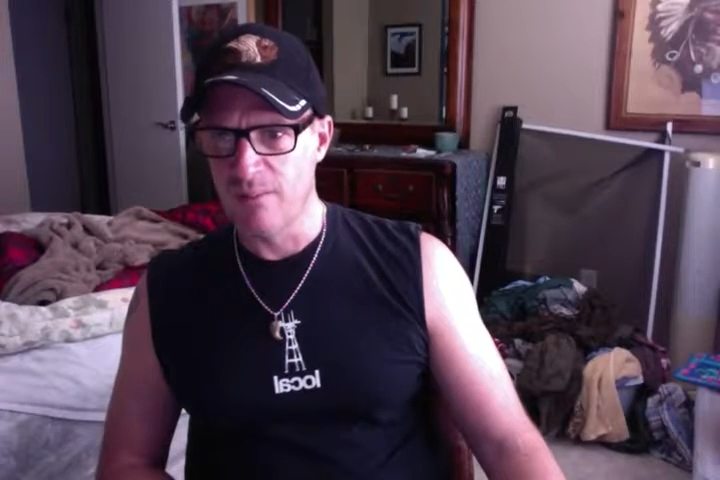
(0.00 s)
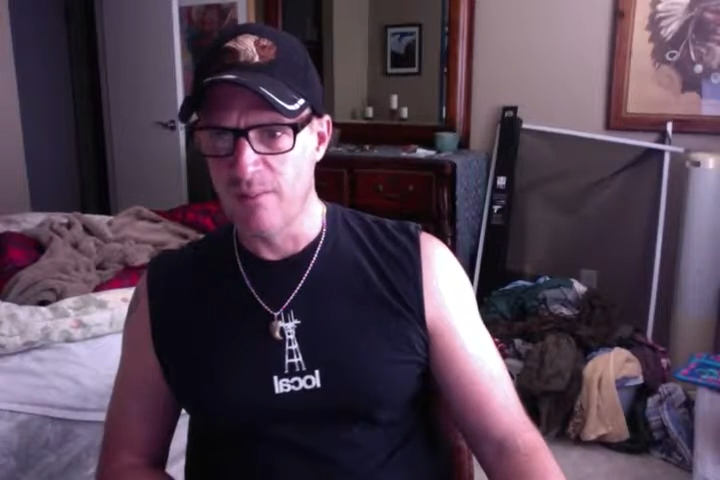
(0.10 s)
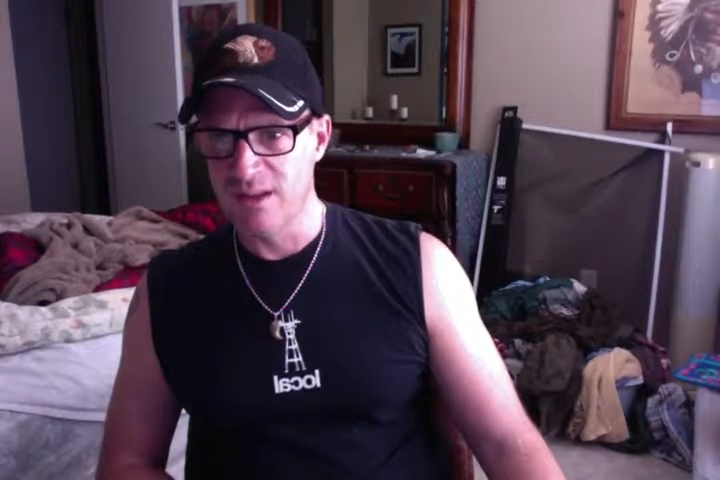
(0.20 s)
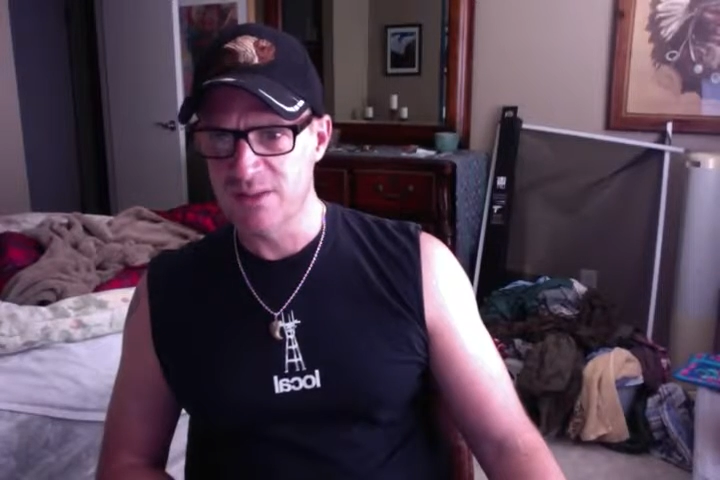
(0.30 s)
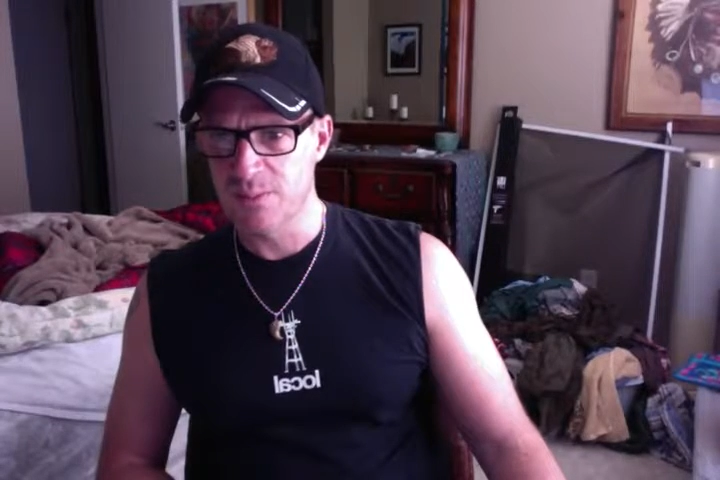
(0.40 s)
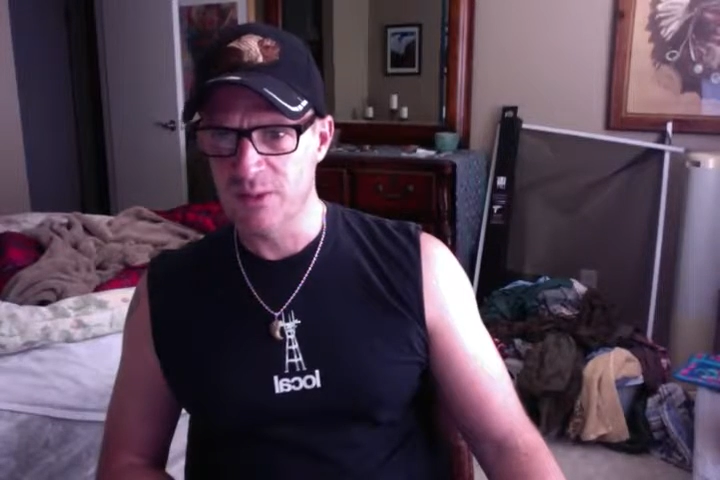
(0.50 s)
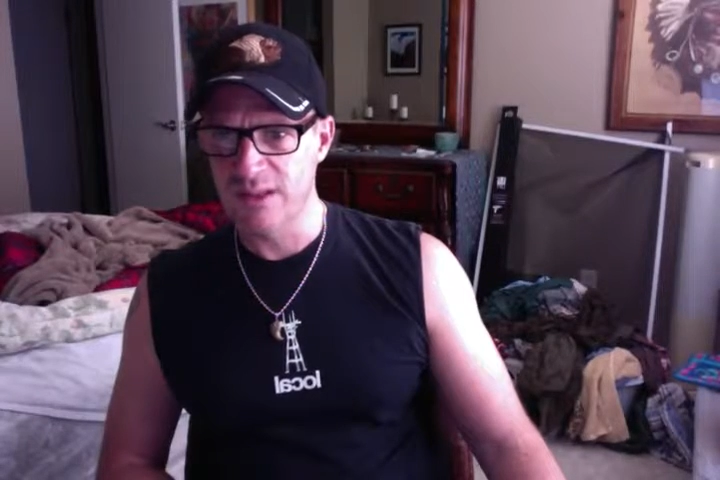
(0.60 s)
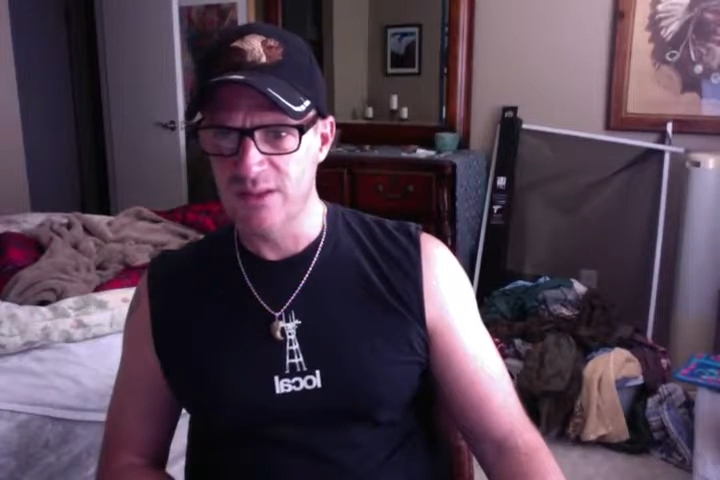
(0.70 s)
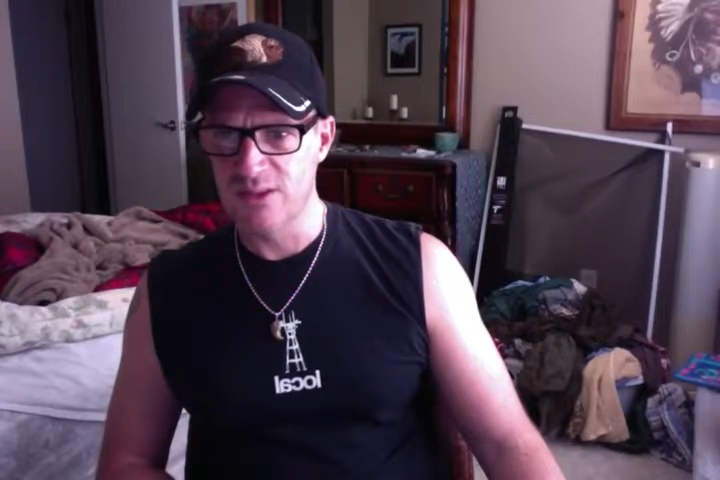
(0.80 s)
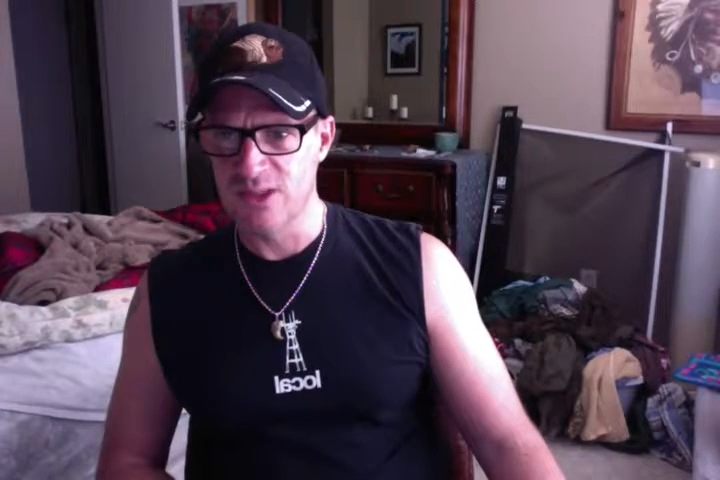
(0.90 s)
must
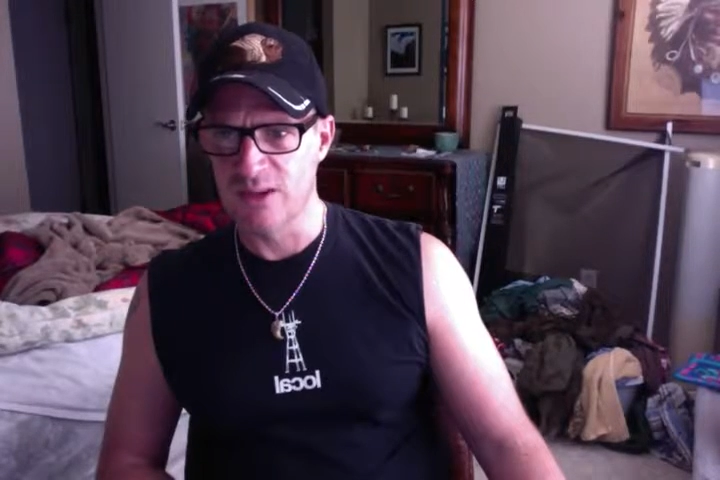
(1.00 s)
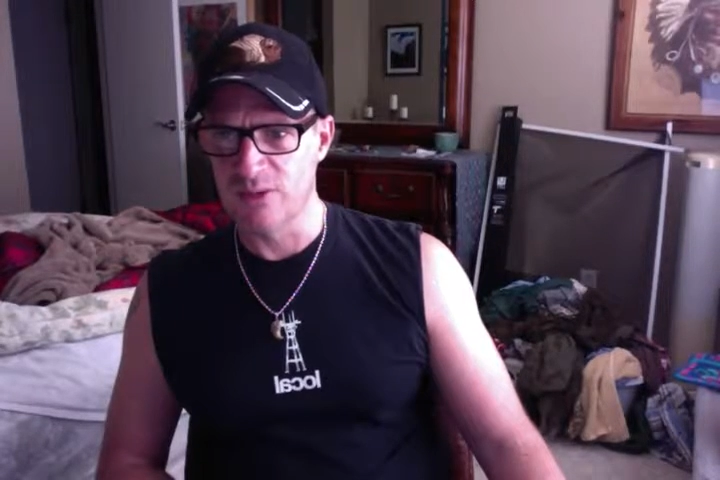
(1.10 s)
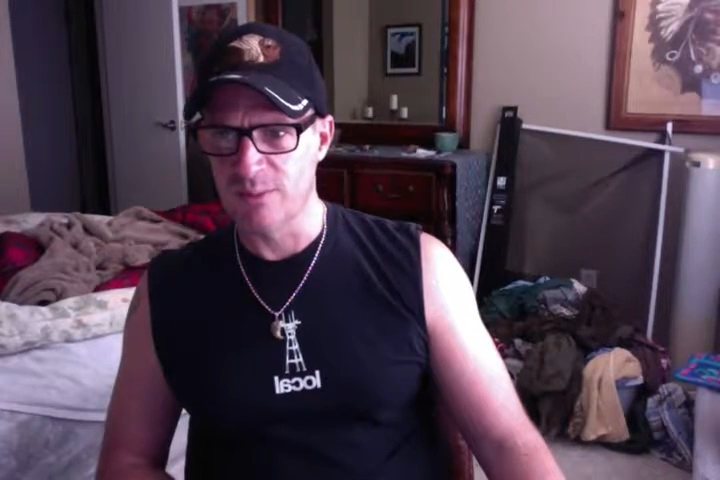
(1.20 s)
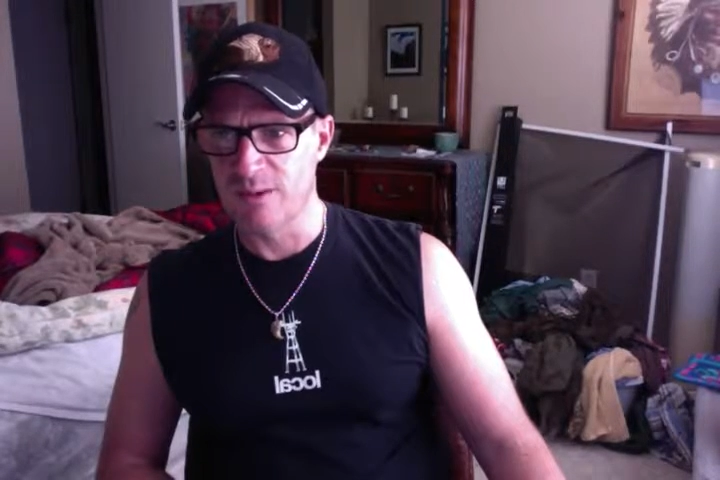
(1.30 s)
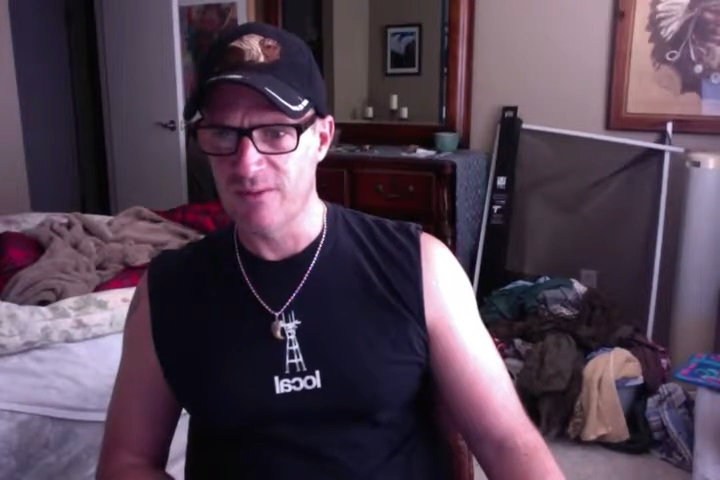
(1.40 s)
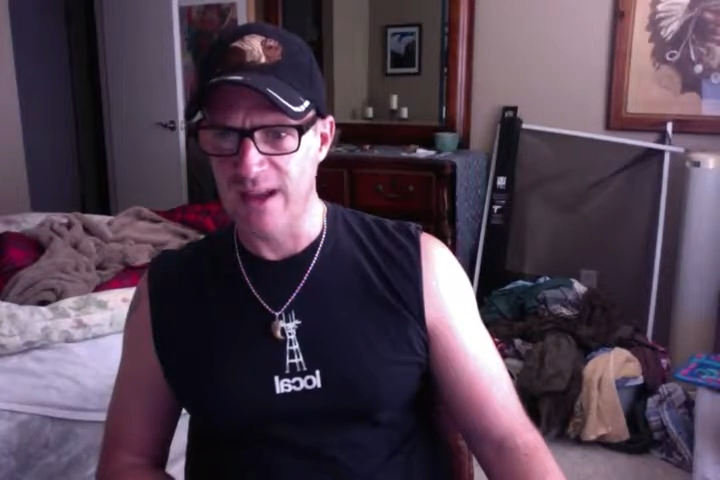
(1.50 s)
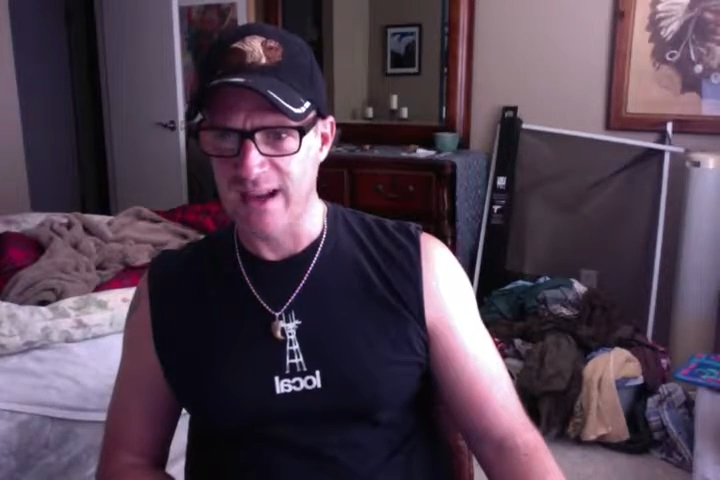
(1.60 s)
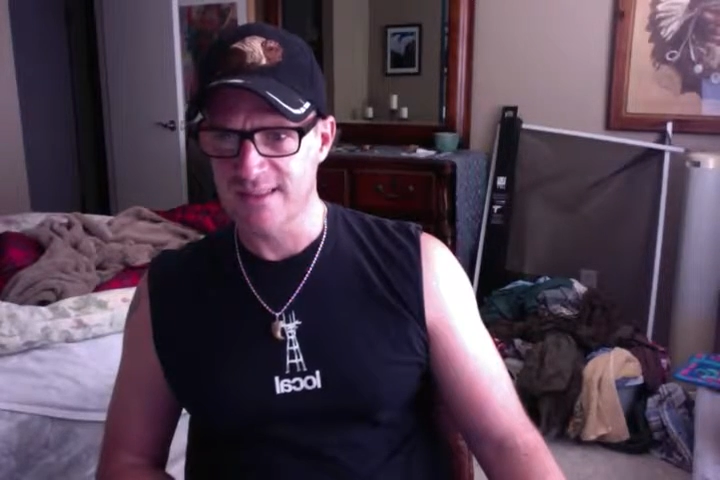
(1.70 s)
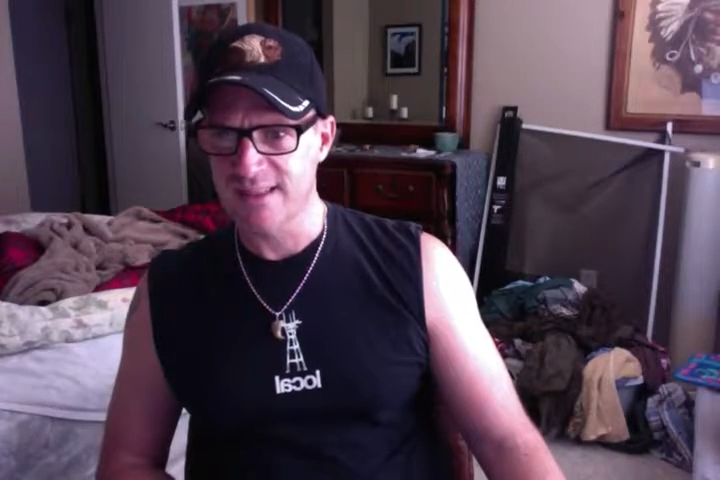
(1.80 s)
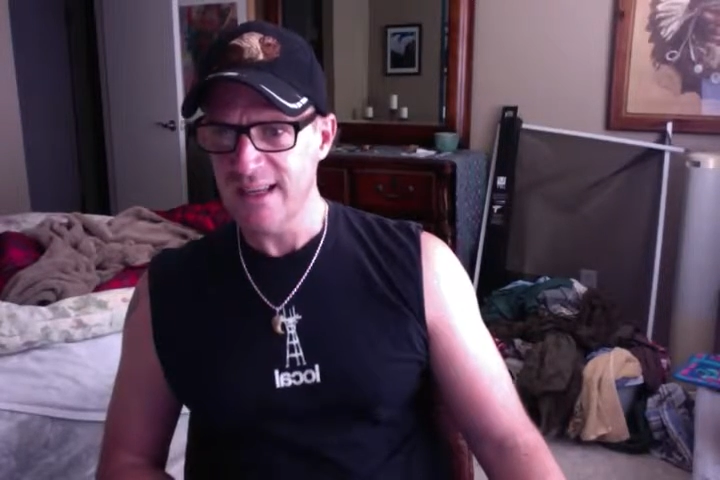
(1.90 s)
plead using ultimate
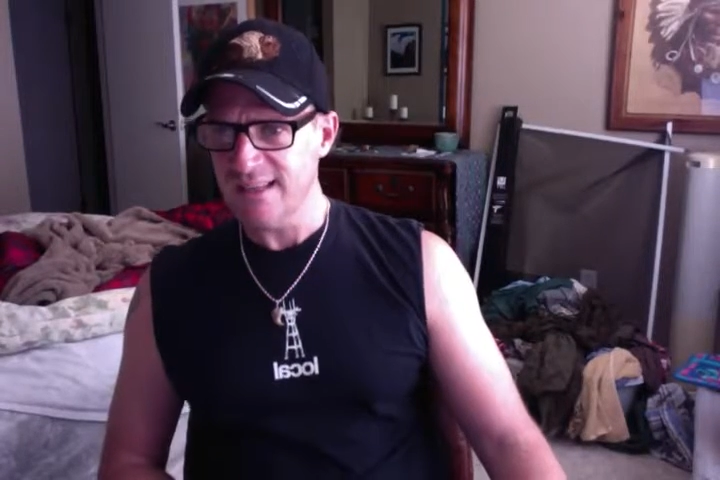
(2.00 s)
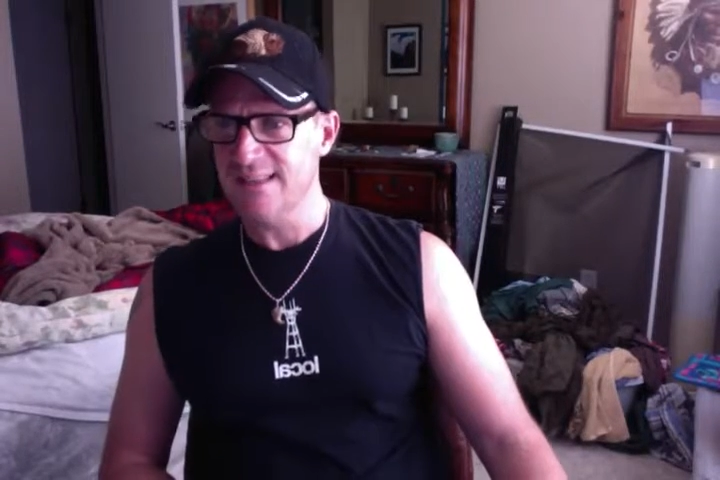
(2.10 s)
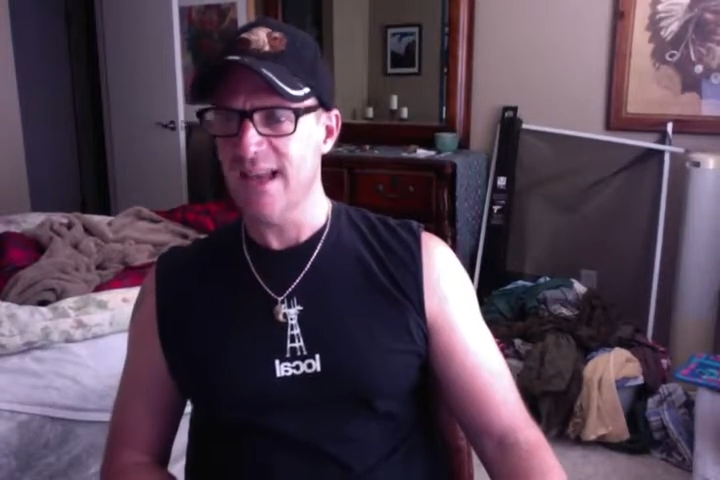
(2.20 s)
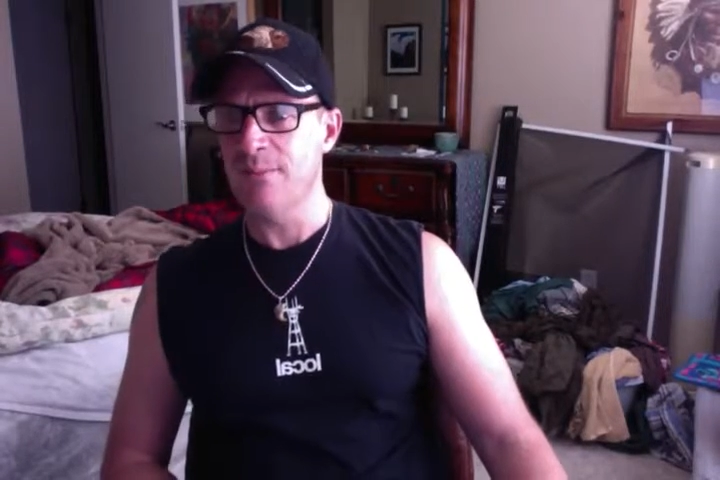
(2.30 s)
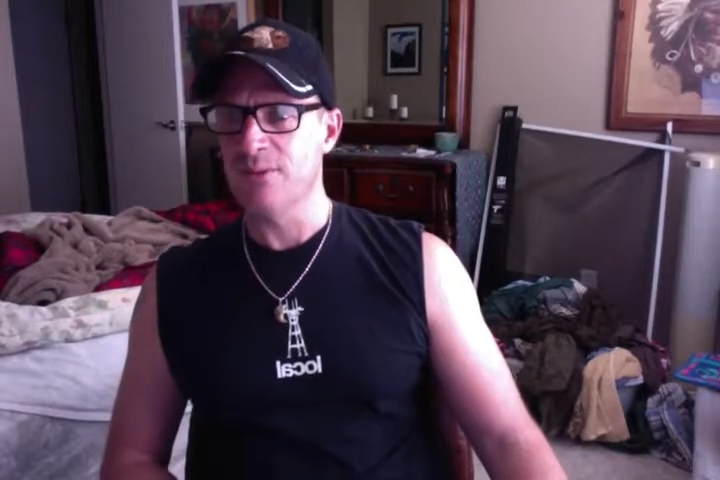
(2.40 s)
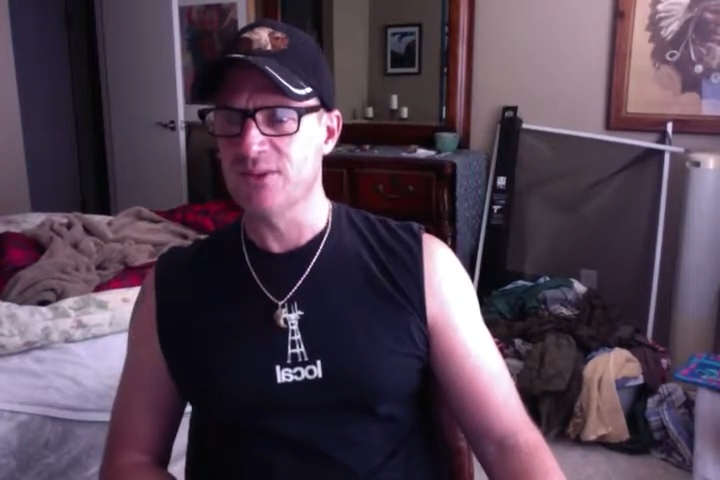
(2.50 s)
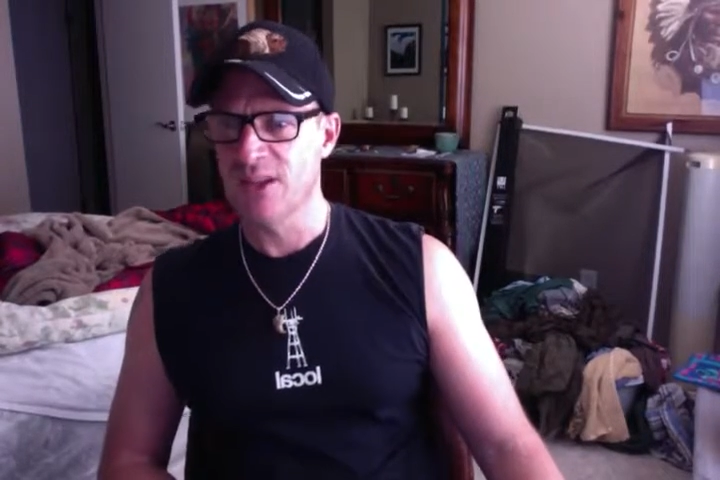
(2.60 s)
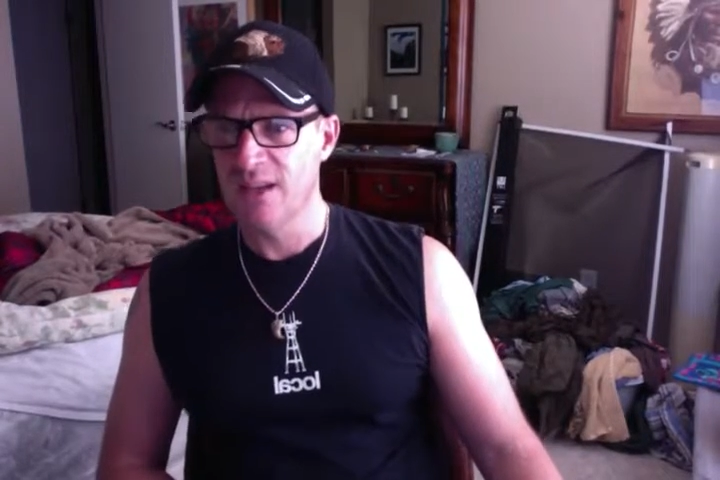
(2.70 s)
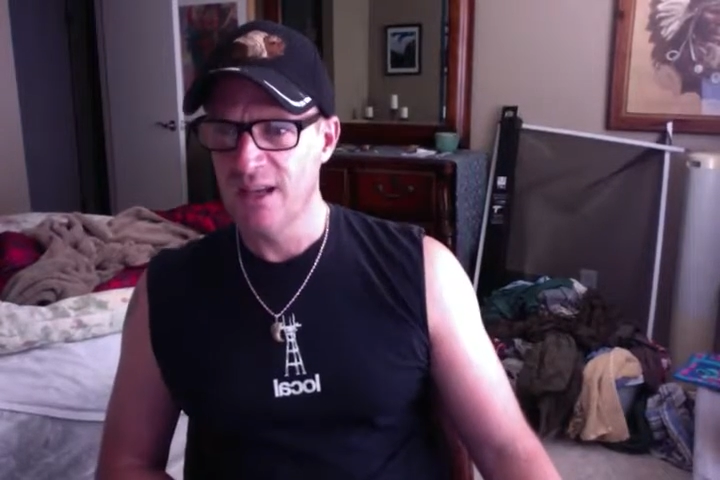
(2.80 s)
facts. Examples: